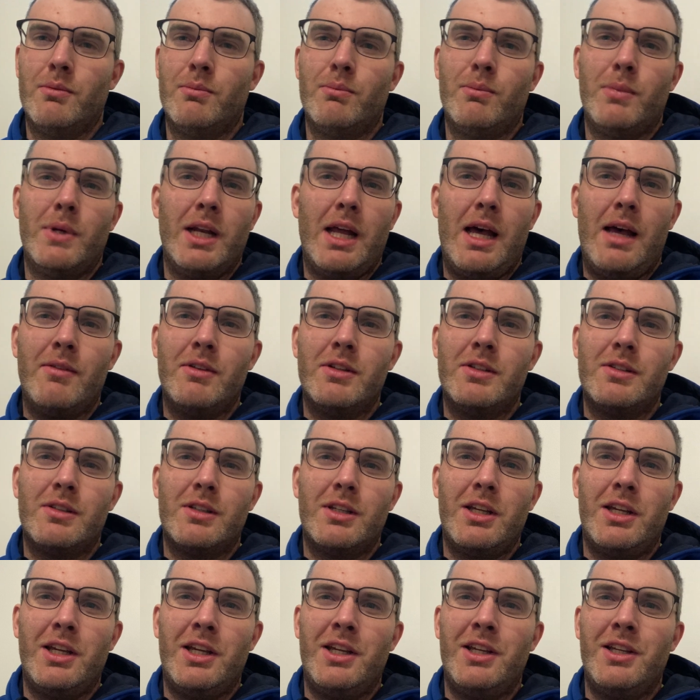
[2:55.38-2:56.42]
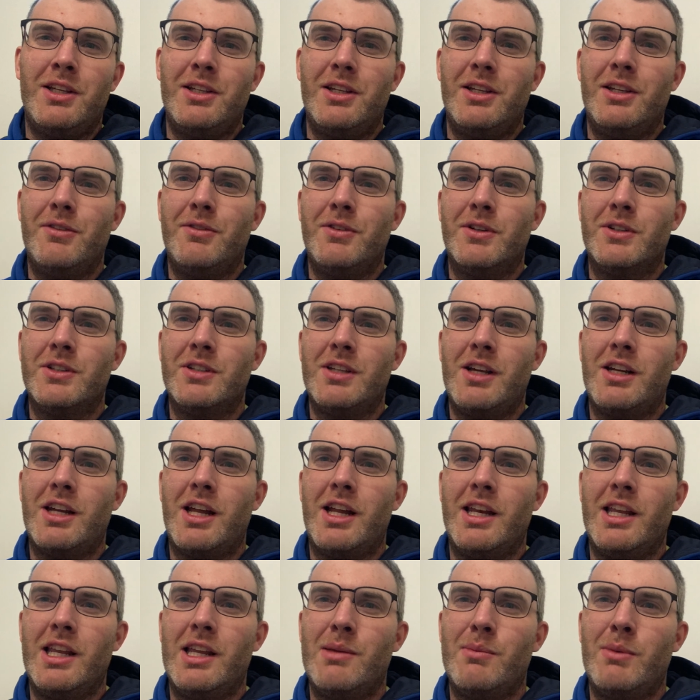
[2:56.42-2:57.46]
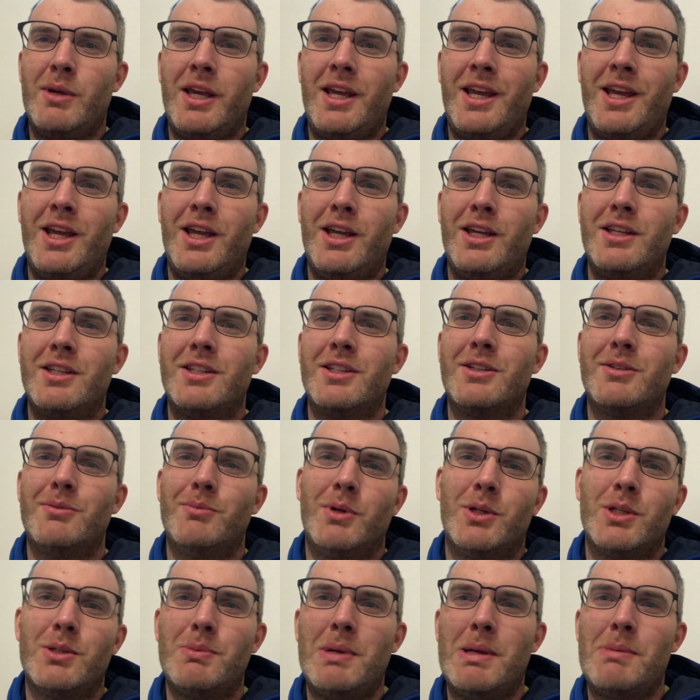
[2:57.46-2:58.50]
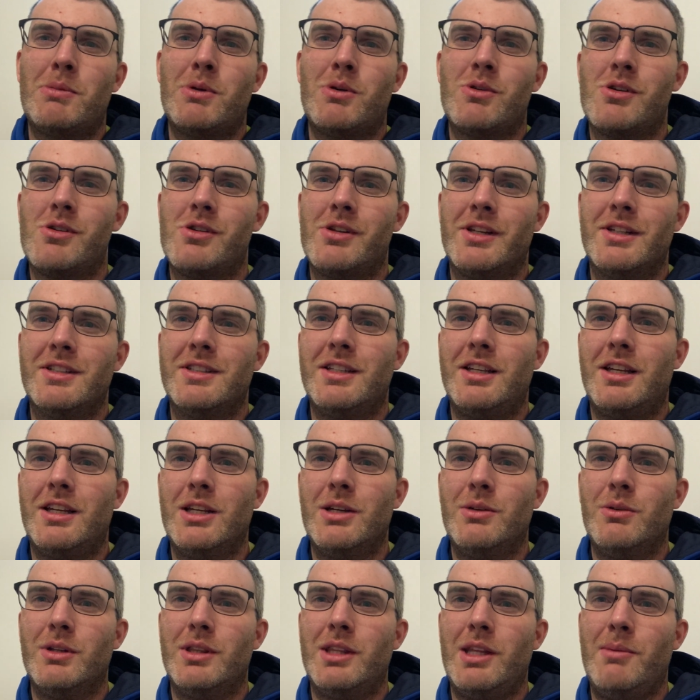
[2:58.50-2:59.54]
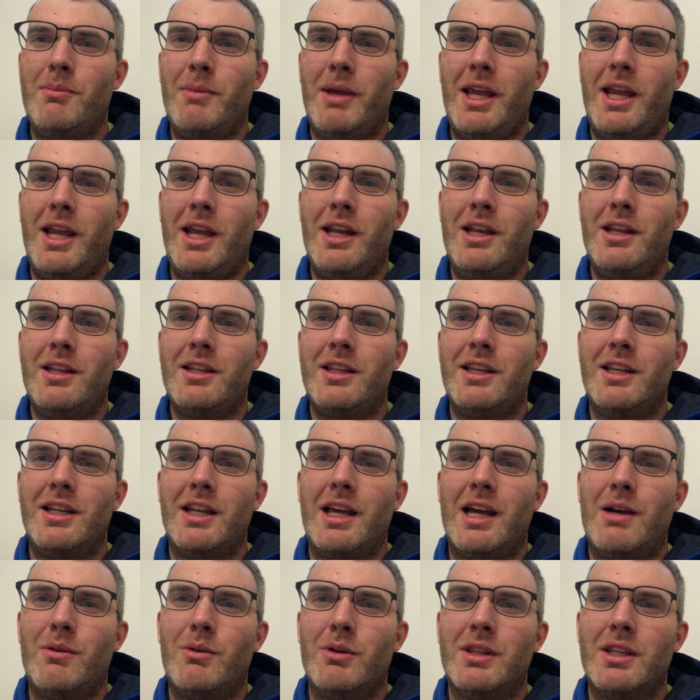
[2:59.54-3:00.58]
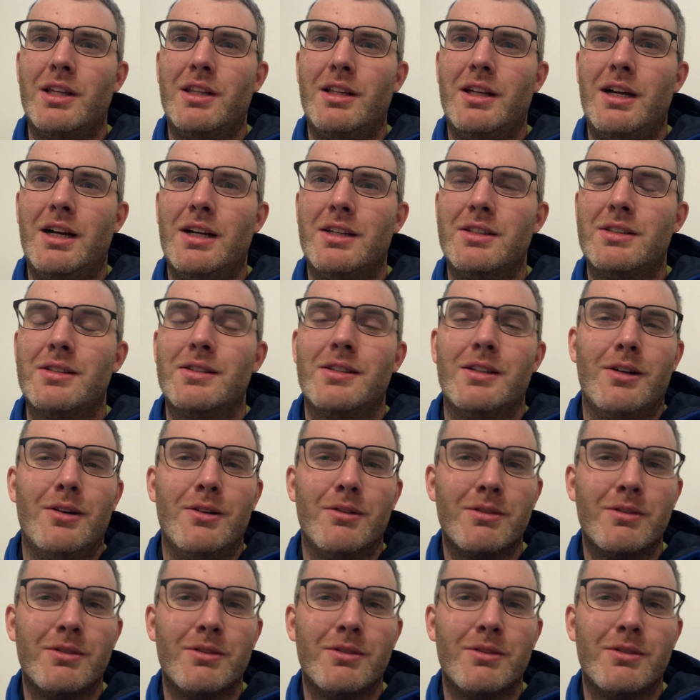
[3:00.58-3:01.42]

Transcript: But obviously, if you're selling on eBay, most people will only tell you what they made and not what they lost. So